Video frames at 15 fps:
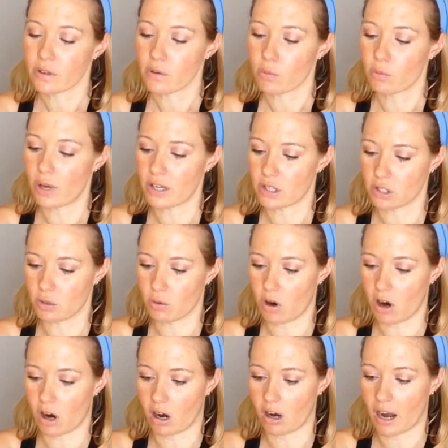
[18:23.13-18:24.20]
when you
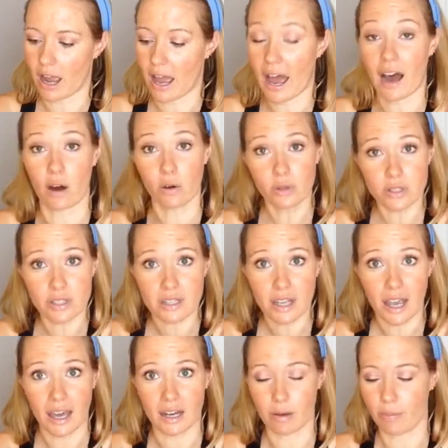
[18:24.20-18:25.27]
are out
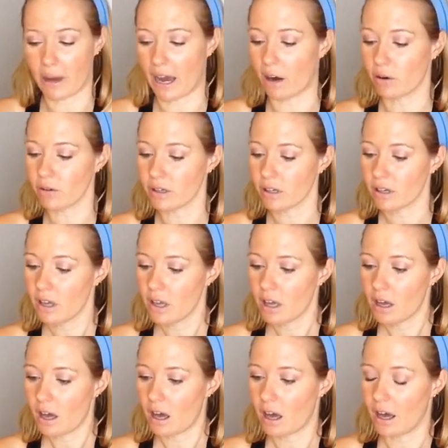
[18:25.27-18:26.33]
and about,
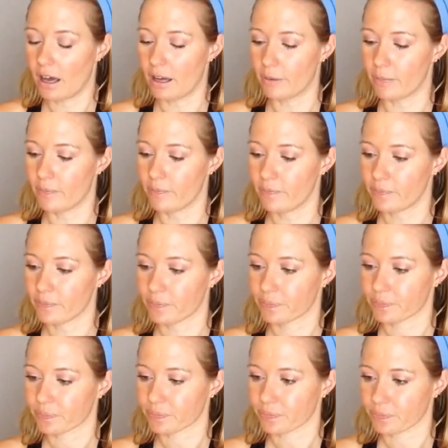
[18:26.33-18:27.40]
on
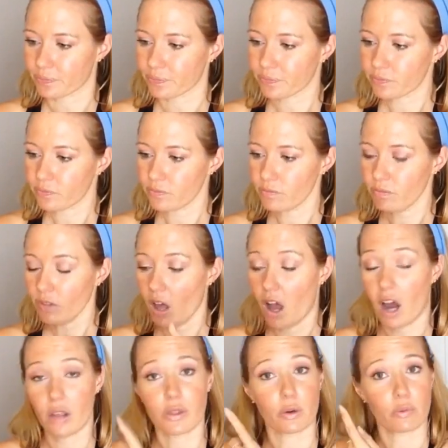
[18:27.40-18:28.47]

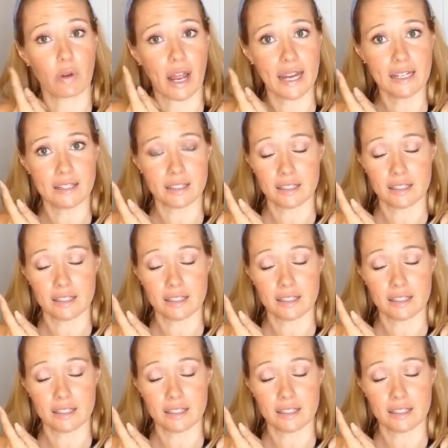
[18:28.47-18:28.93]
the right